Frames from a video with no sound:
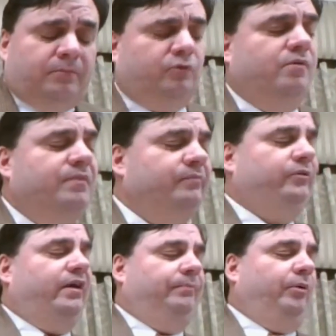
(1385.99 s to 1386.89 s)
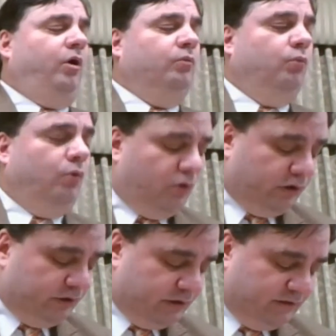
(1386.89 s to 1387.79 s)
But remember that Paul
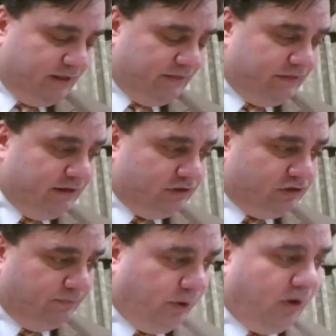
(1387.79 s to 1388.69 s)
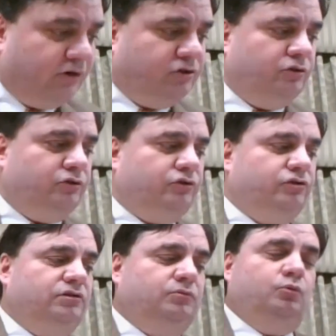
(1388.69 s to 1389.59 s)
warned that these
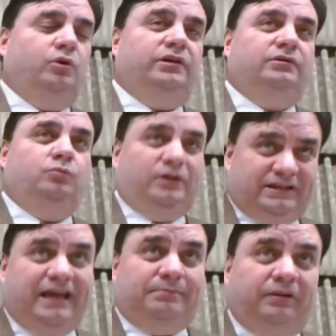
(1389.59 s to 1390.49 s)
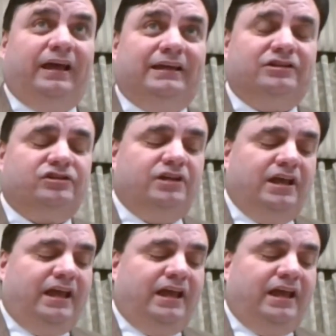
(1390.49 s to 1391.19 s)
departures would, would take place.